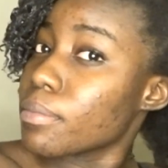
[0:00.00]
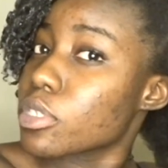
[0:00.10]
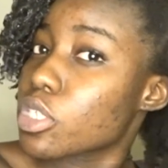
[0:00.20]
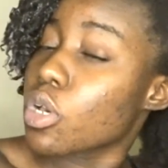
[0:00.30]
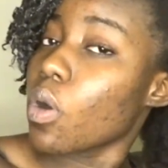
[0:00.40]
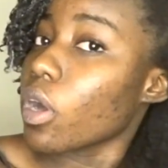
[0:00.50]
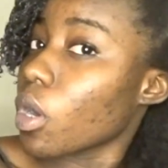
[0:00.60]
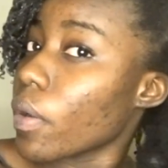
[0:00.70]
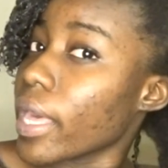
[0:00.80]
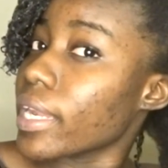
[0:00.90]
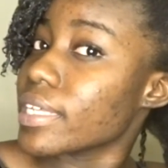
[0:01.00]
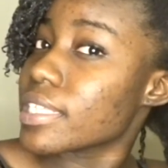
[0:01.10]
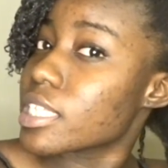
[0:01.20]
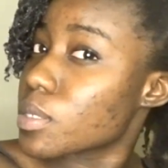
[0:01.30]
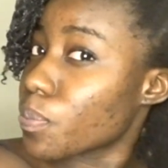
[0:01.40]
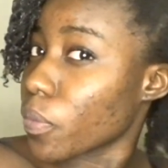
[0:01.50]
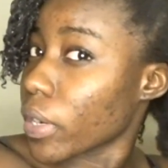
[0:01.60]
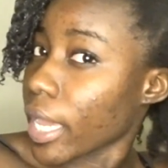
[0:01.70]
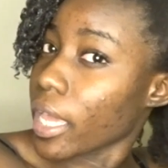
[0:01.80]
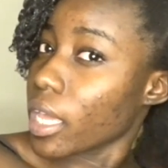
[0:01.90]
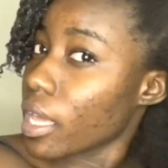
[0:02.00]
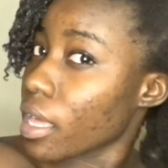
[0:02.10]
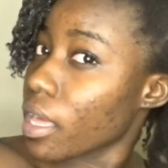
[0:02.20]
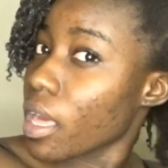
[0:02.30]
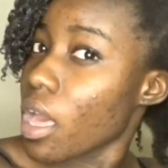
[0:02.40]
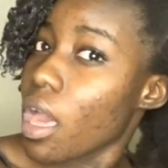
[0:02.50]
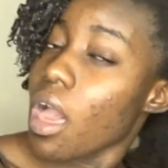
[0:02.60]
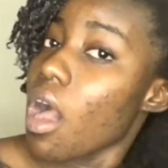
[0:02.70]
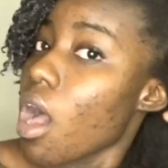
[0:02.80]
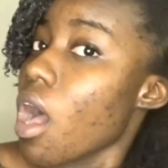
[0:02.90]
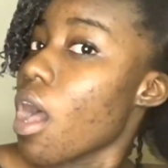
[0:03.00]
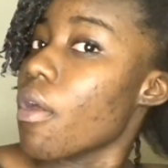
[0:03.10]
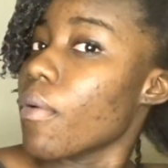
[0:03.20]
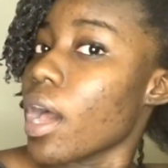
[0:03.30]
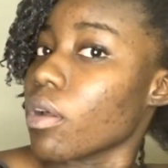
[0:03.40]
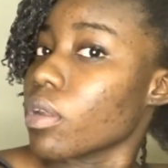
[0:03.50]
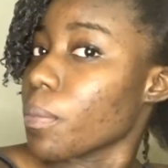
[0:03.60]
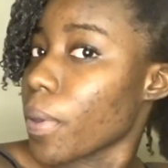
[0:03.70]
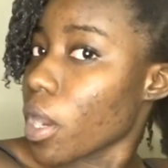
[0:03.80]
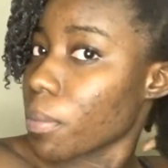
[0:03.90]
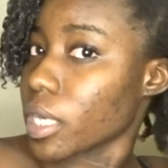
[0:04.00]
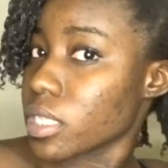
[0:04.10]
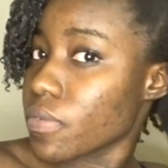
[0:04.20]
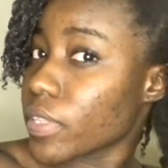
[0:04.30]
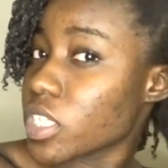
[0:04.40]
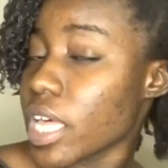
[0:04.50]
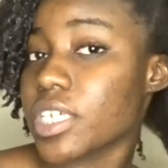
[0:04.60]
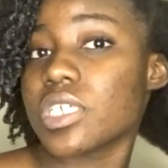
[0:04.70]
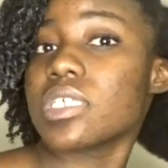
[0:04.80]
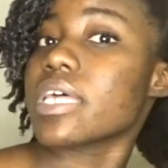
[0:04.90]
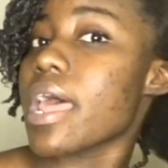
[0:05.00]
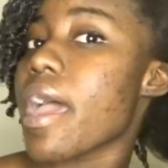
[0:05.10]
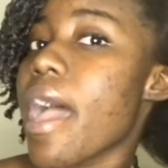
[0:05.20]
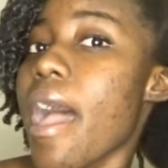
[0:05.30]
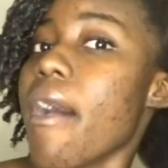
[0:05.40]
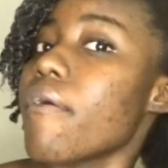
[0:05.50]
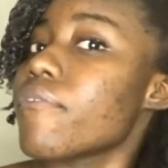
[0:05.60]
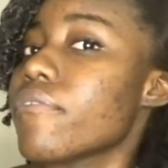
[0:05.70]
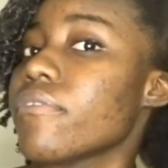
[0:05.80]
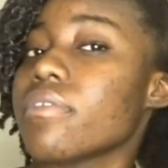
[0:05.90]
Just gonna go ahead and spray around all the perimeters of the sections that I have.